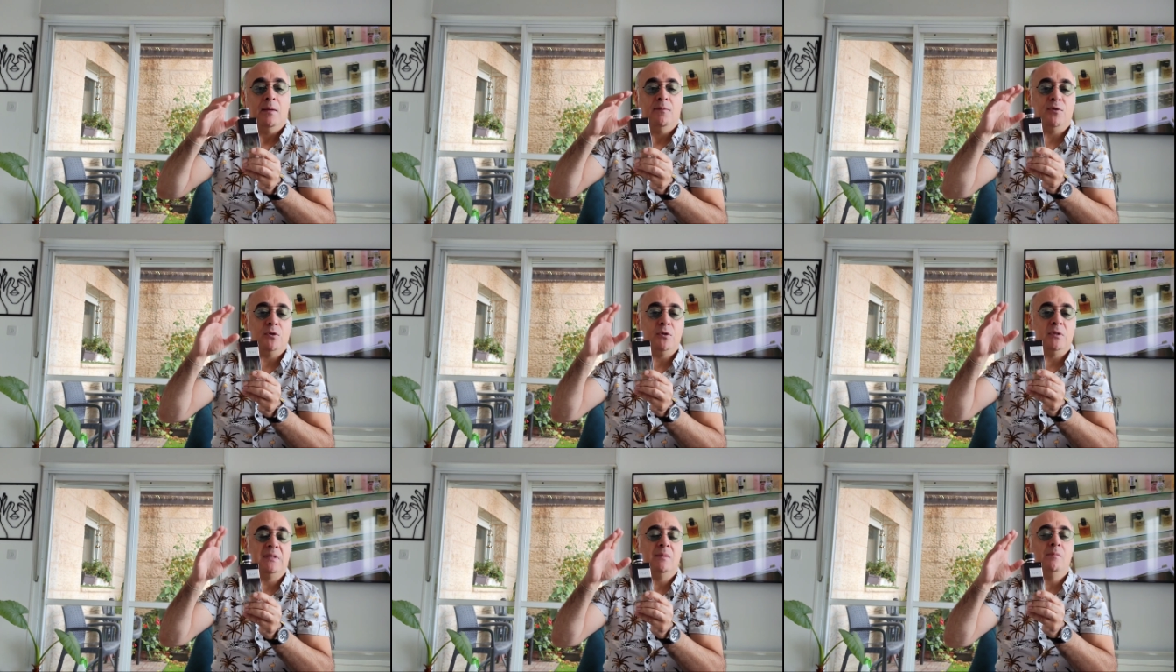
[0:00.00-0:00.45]

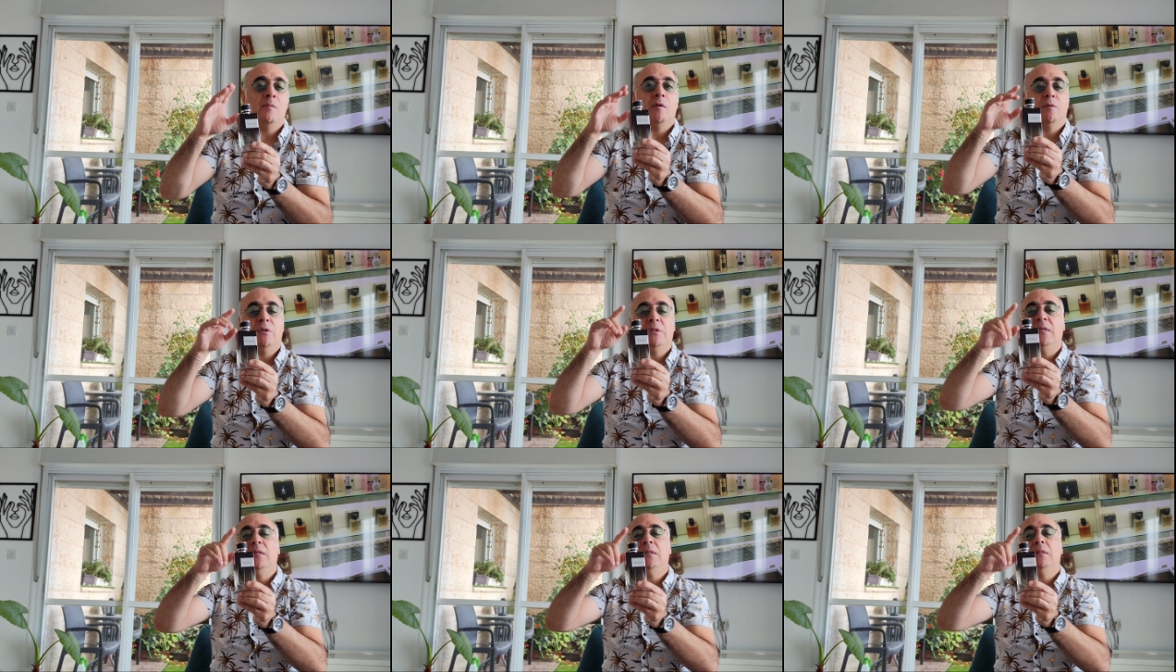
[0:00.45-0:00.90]
for the
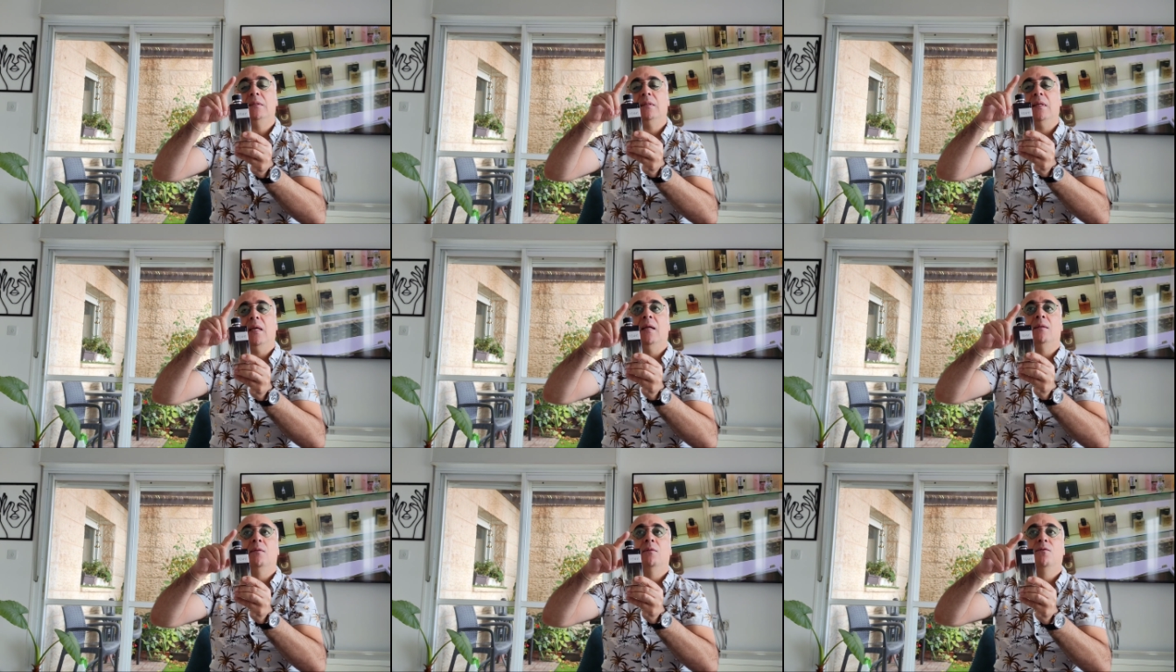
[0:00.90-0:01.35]

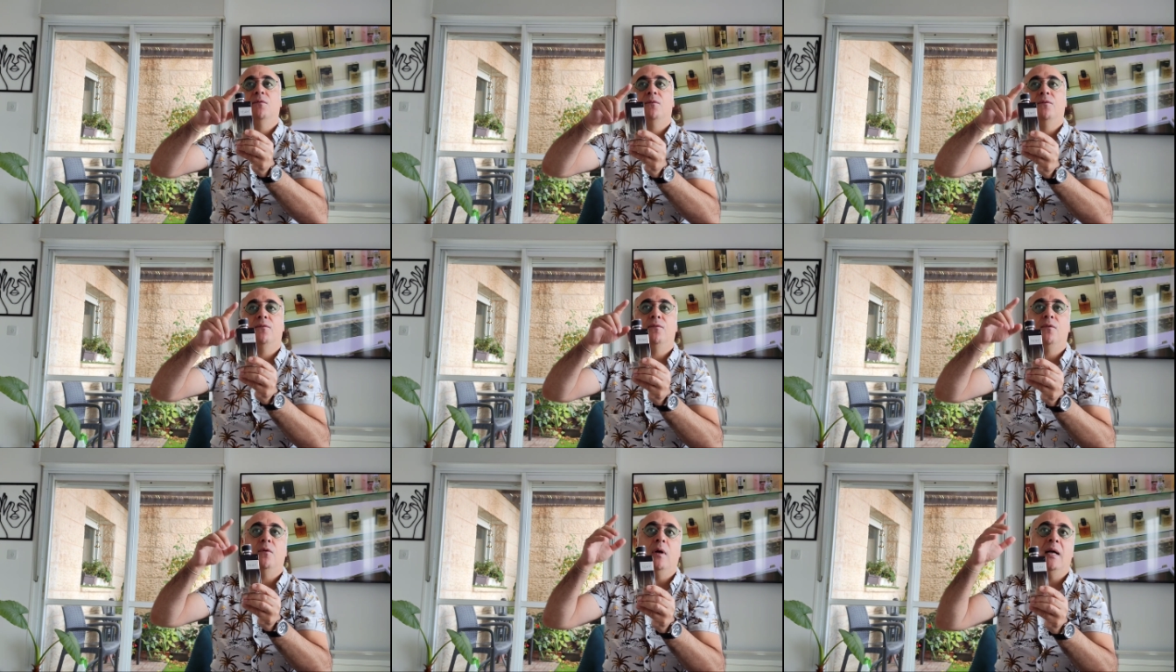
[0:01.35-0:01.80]
similarities, and
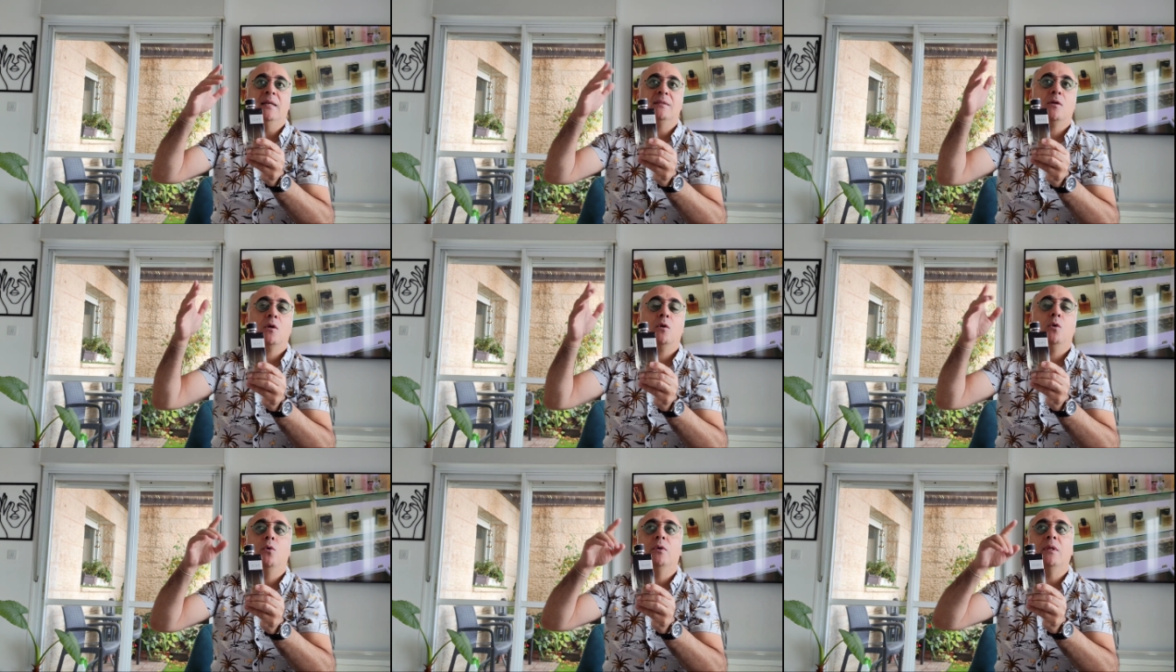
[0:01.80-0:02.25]
as
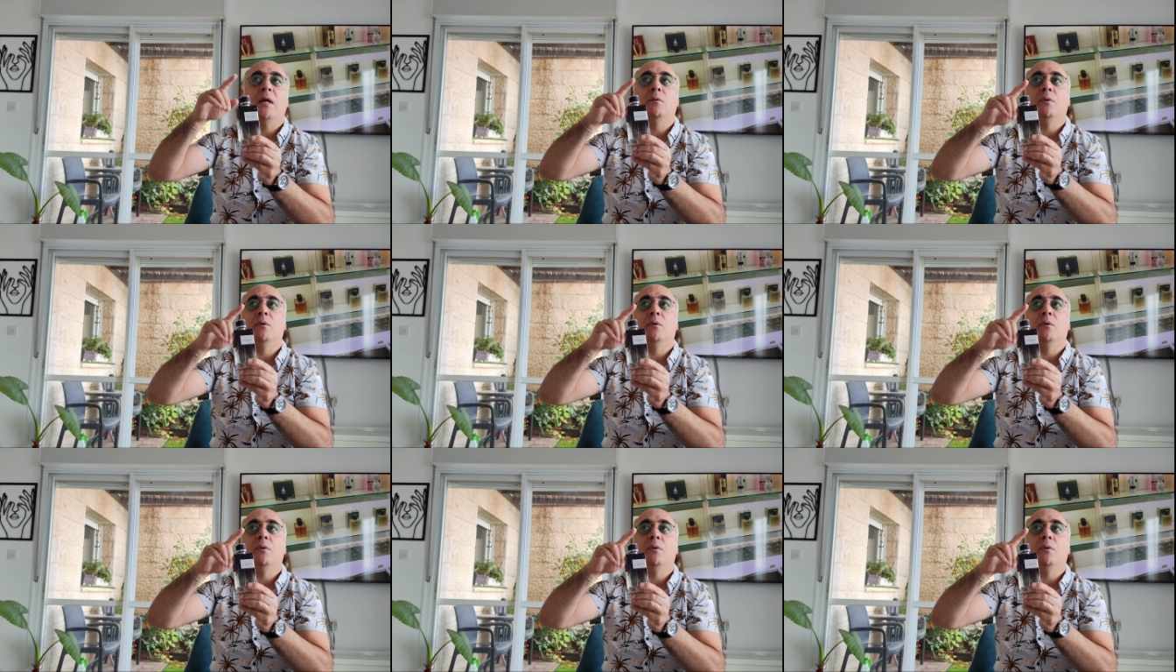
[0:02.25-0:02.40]
a clone,